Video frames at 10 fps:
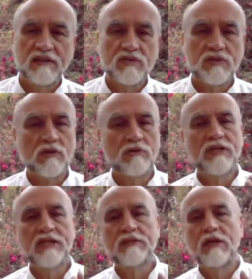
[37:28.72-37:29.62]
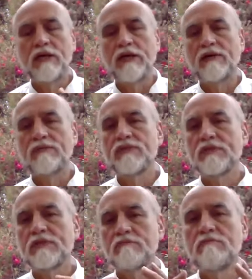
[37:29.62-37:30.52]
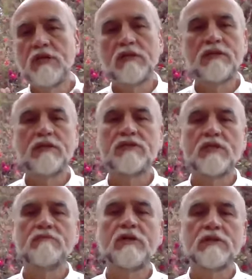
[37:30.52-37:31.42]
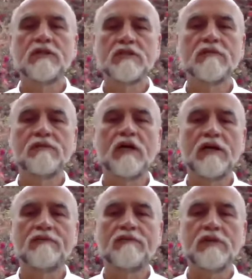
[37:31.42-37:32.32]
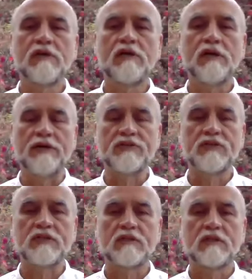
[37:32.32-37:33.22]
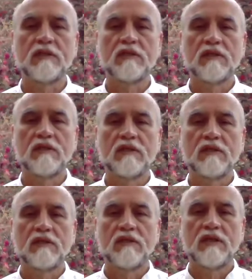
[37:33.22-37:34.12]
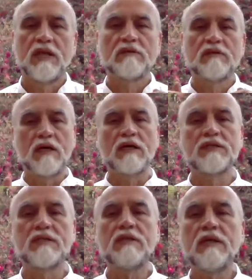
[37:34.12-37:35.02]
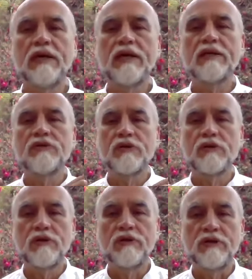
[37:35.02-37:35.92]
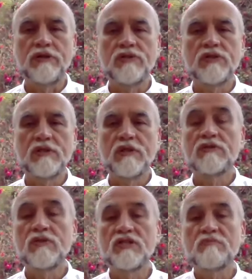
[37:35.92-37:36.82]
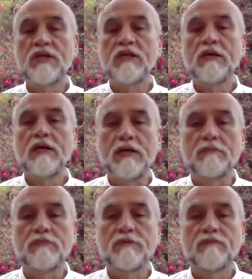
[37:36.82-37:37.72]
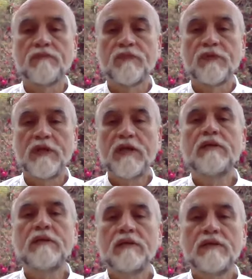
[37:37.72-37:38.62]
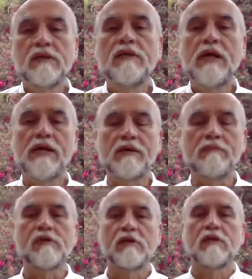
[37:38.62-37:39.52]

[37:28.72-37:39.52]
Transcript: So many lives, millions and millions of lives lost. And Gandhi had the courage to speak up in the name